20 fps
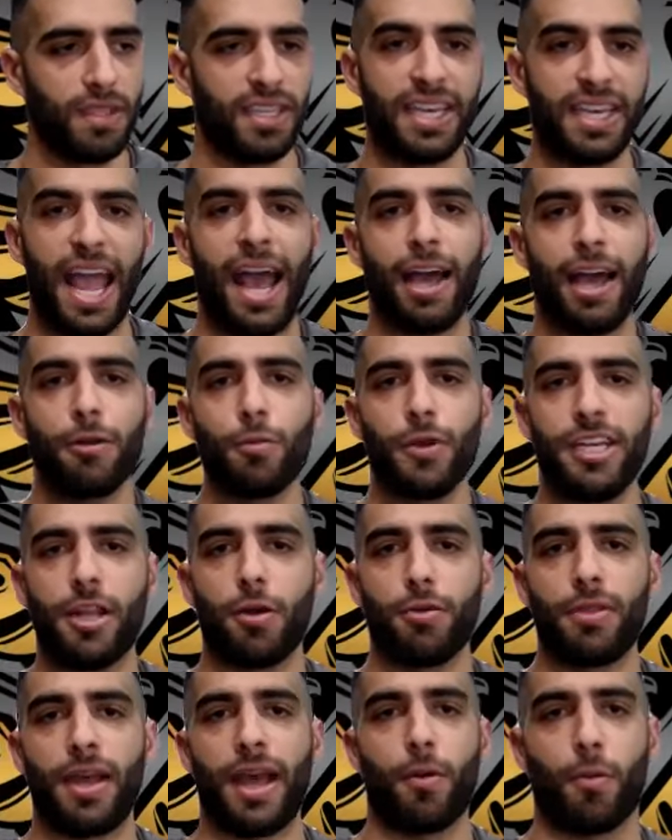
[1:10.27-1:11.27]
Now, how do we
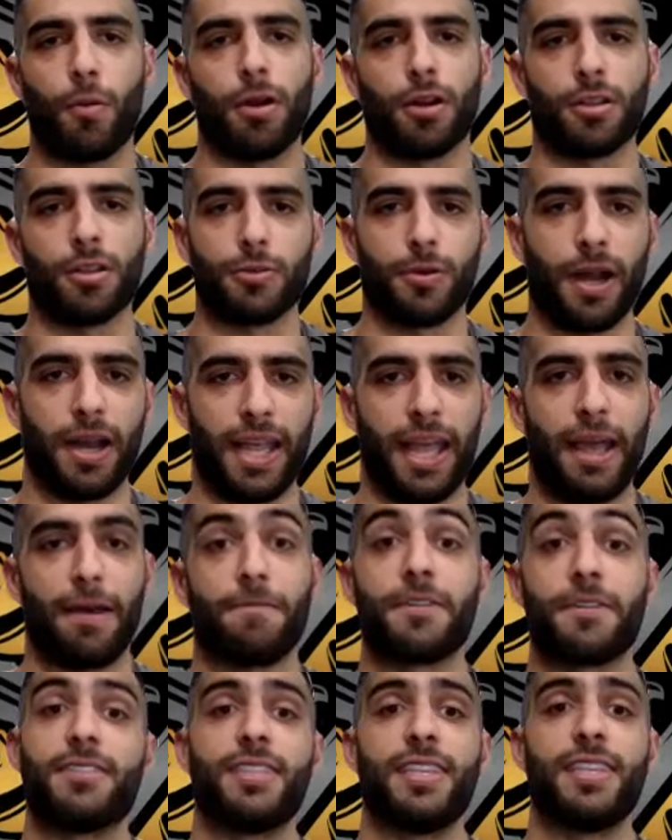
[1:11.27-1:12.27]
know that works, right?
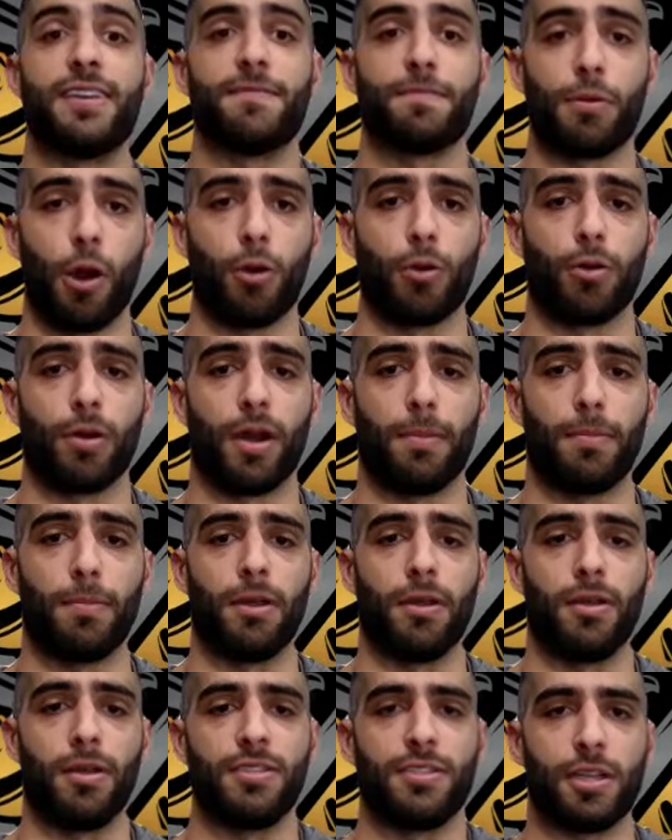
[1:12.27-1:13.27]
Efficacy of program.
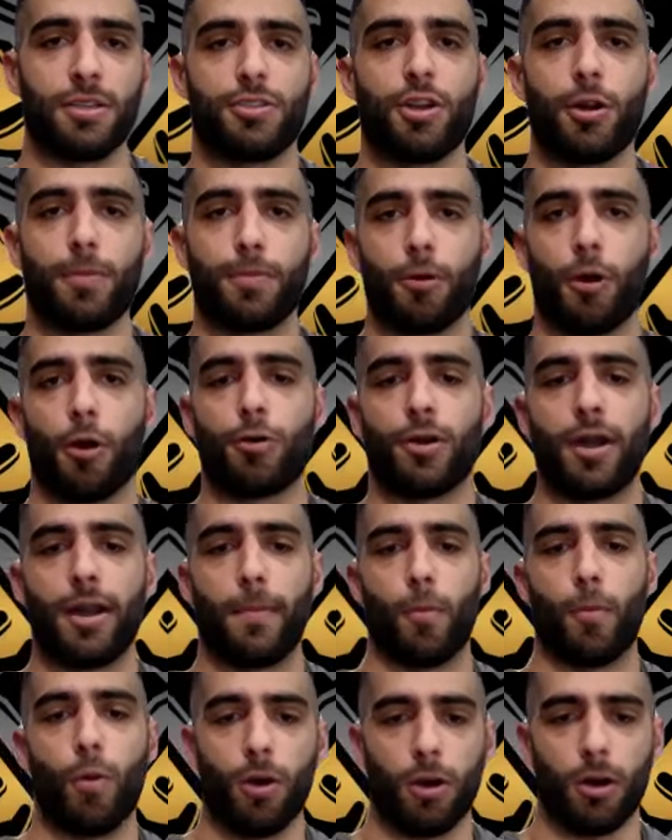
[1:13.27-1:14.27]
Does our
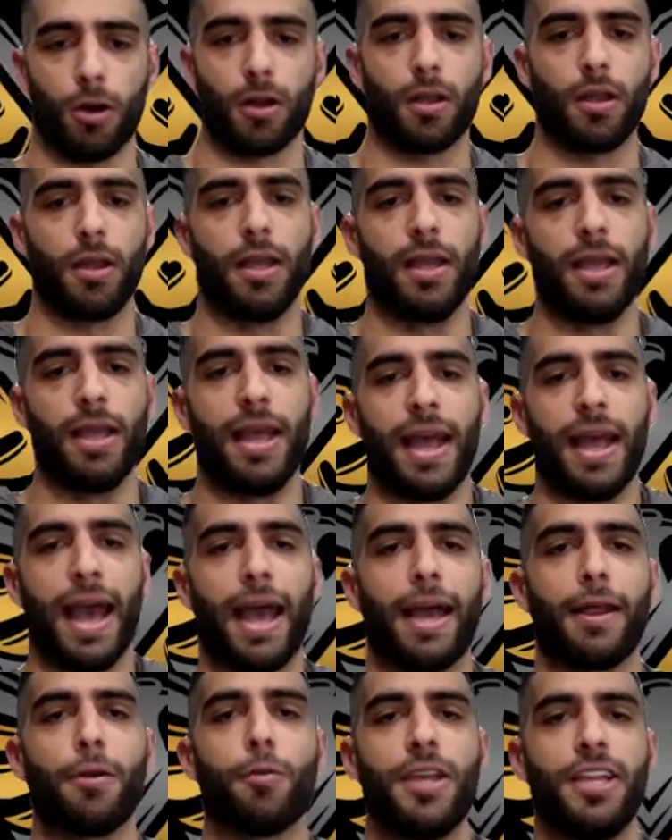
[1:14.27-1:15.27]
program work?
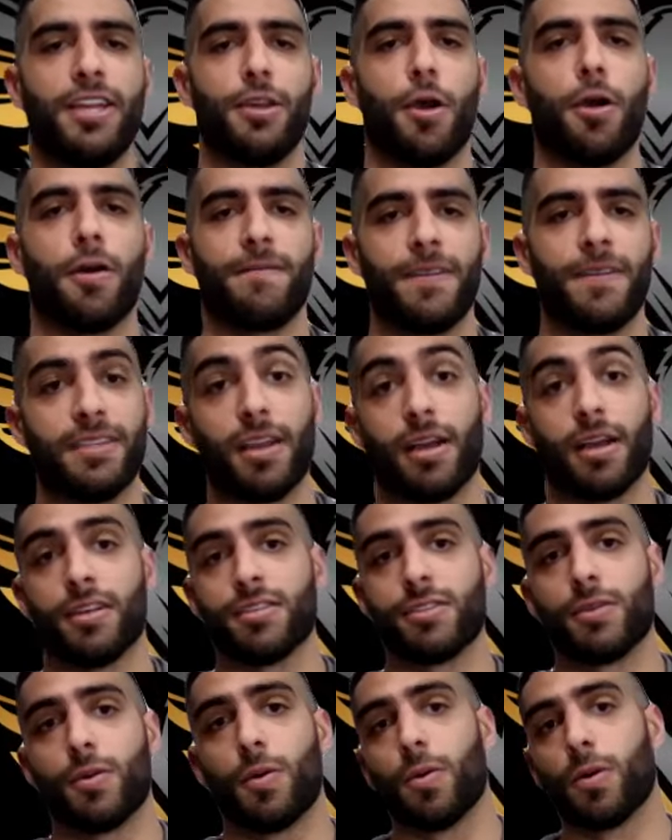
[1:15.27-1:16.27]
How do we know if it
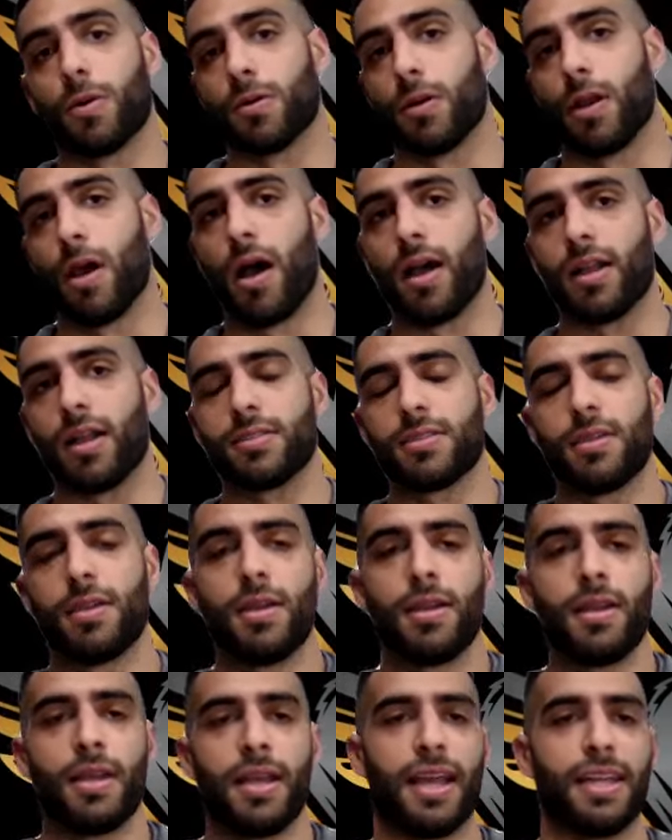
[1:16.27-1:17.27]
does or not?
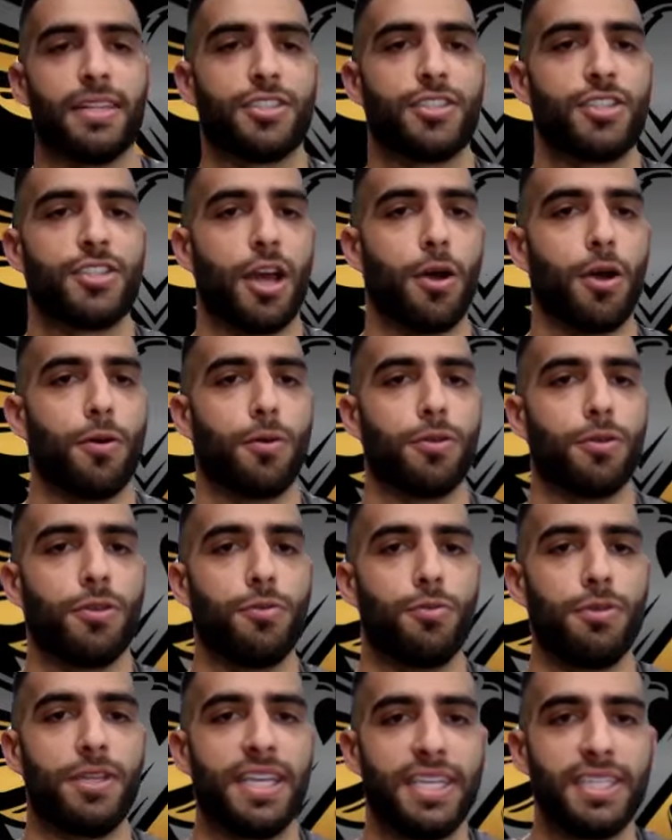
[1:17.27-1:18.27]
And so
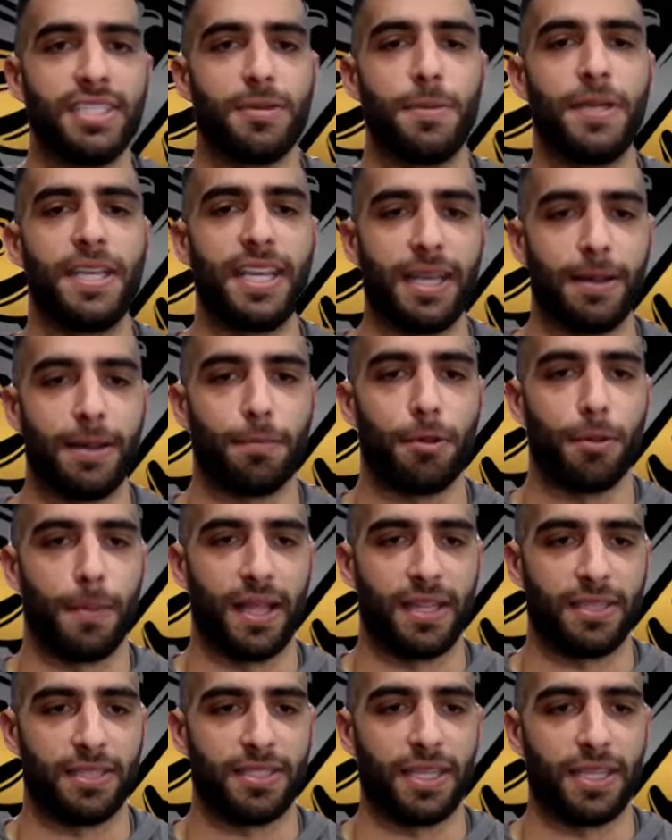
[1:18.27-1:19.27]
you need to be
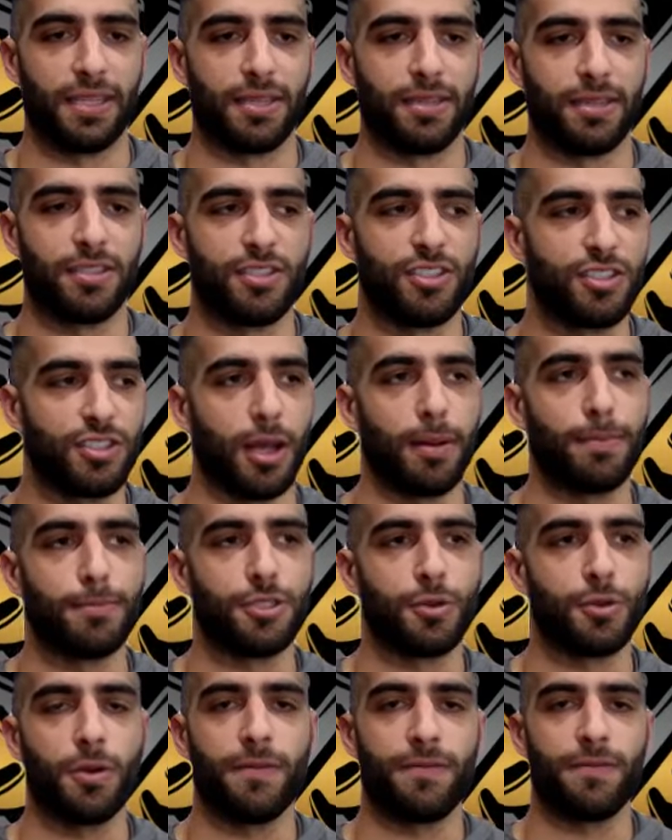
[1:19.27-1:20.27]
implementing some
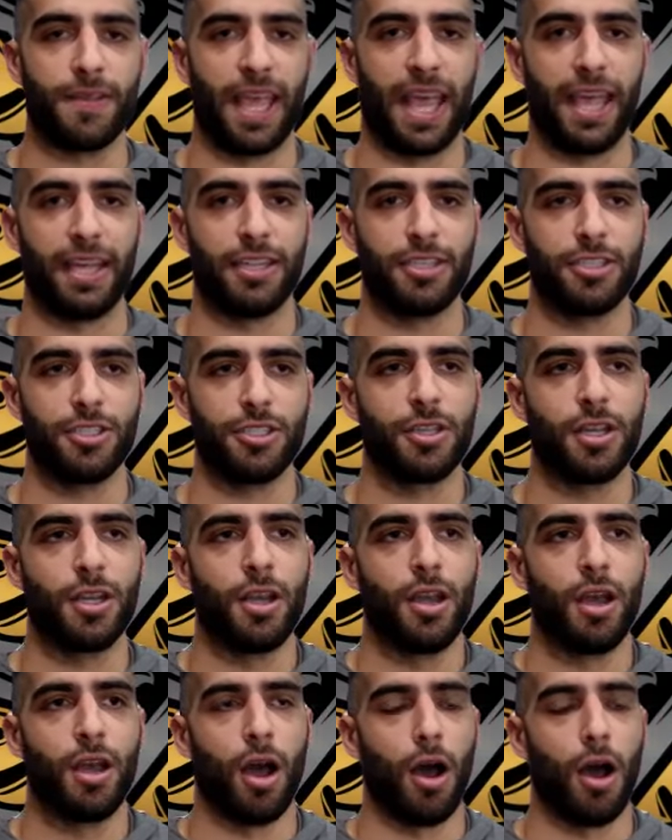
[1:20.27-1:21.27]
sort of gauge
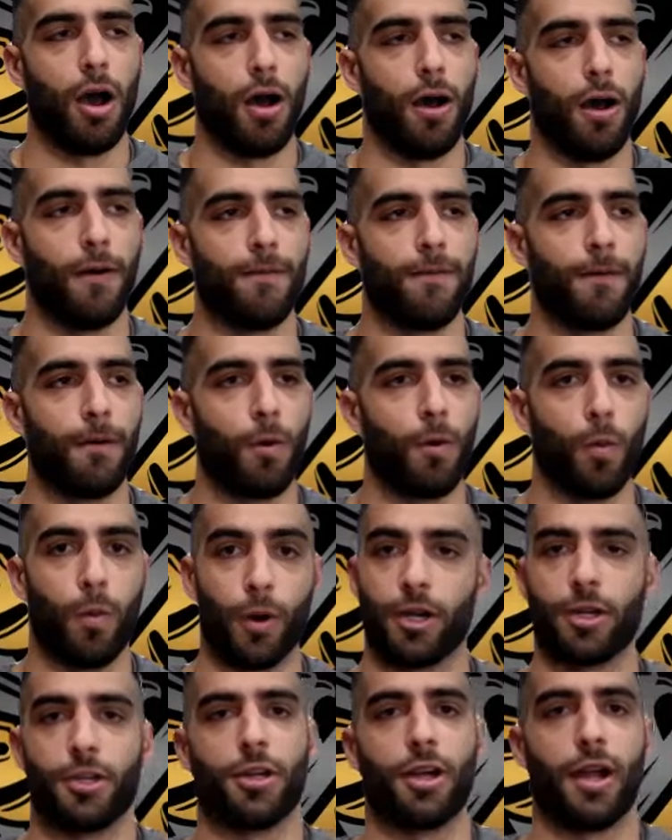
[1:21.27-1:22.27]
of
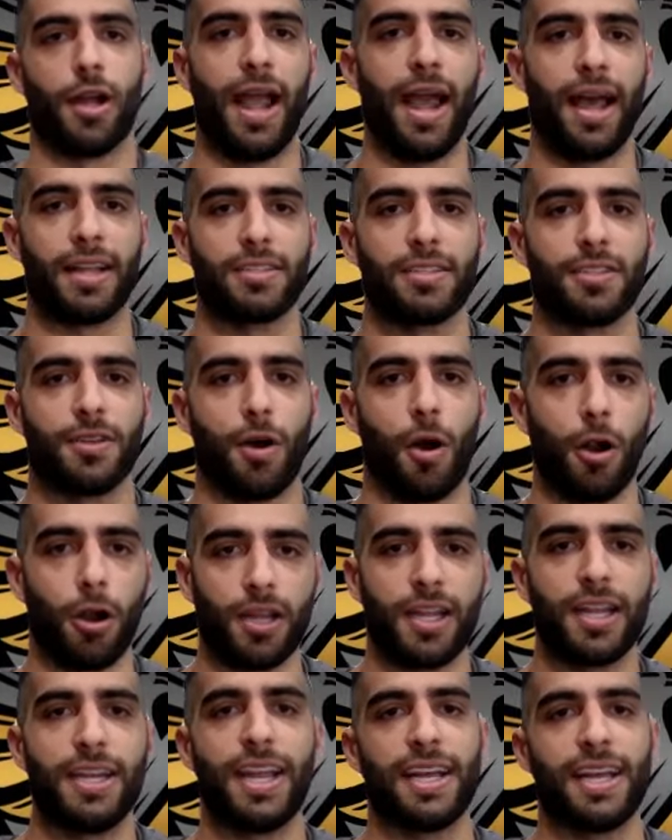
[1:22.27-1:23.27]
where you're at.
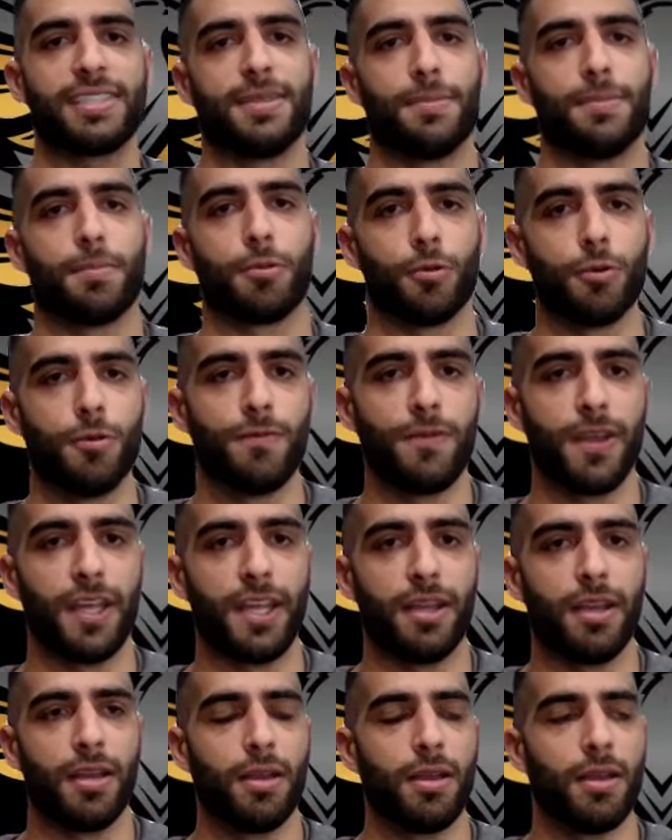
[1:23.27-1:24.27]
Are cadets
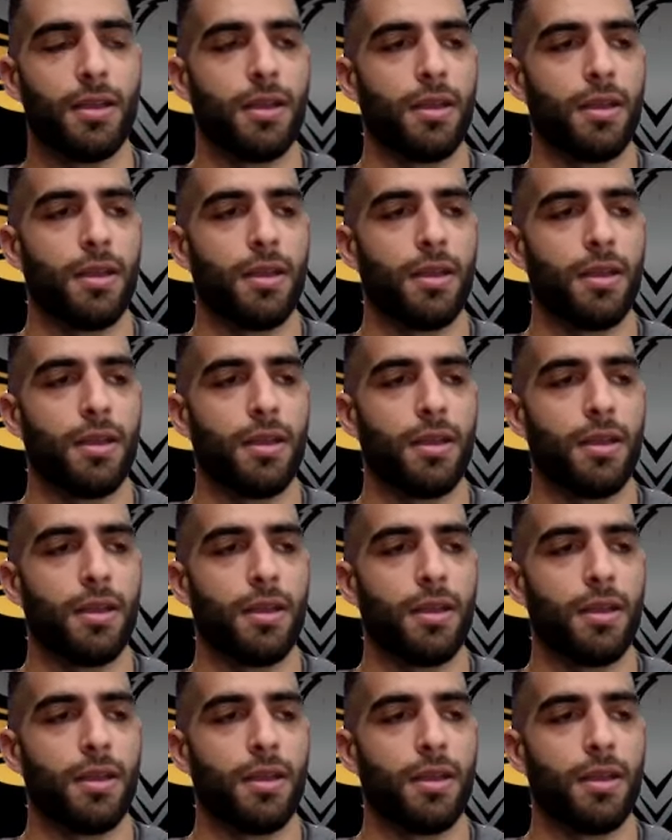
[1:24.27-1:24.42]
improving?